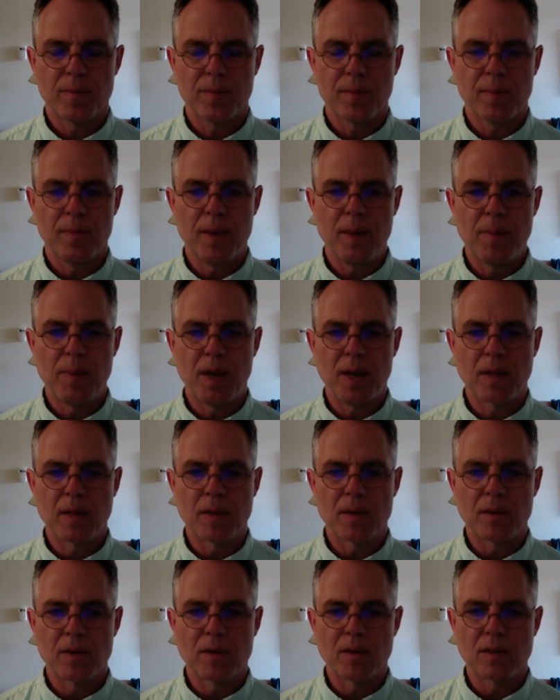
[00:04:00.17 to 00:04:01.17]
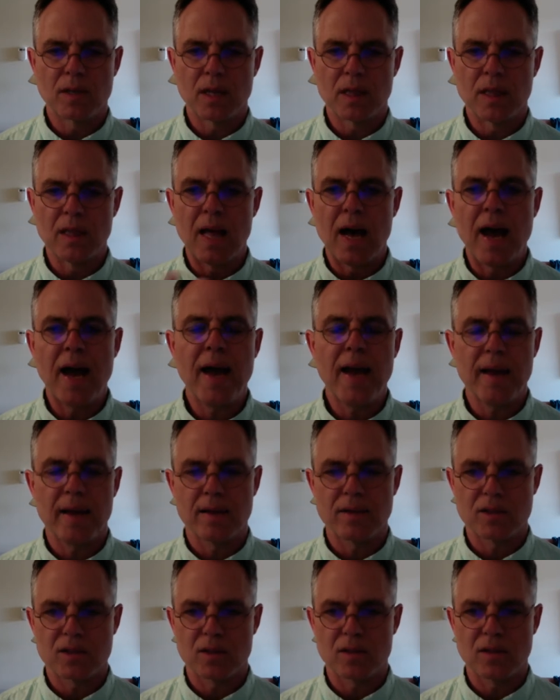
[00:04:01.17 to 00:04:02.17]
maybe I learned to lie at
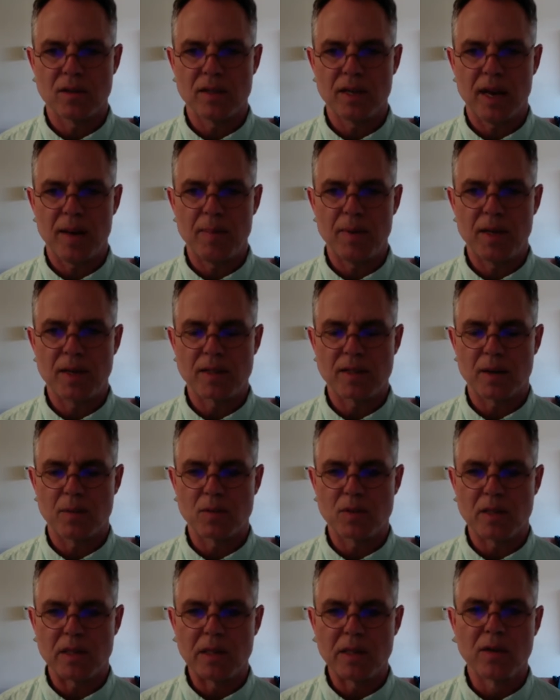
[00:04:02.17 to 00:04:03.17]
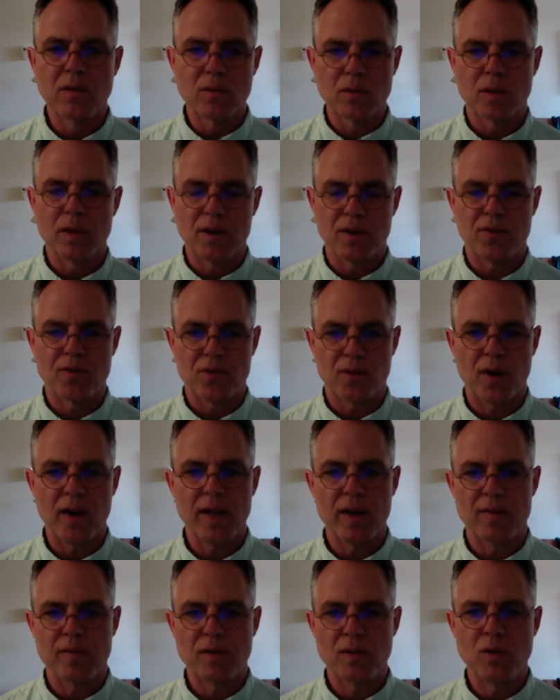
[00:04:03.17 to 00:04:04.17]
a certain time because I was literally
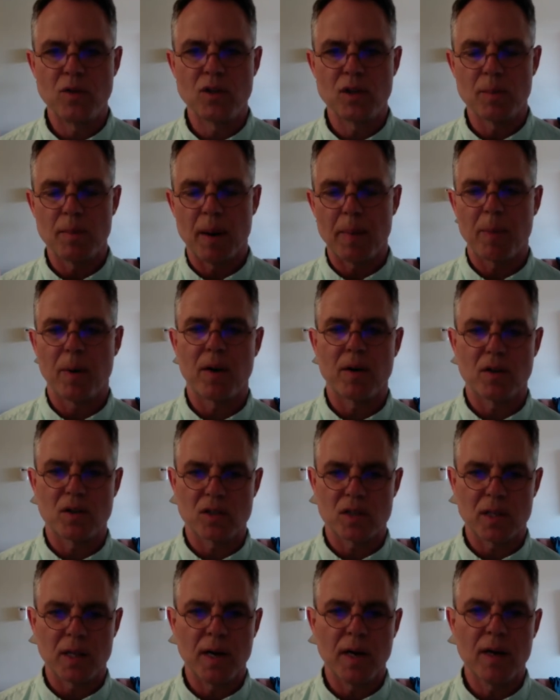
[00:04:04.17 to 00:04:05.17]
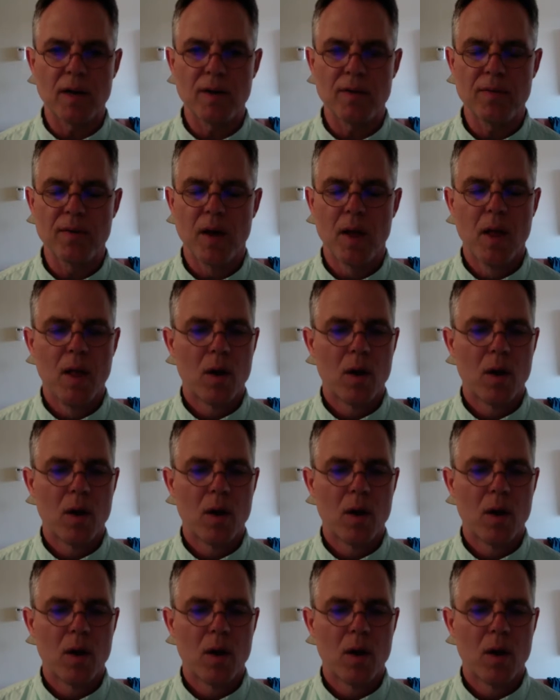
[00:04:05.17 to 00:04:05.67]
afraid of losing my partner's love,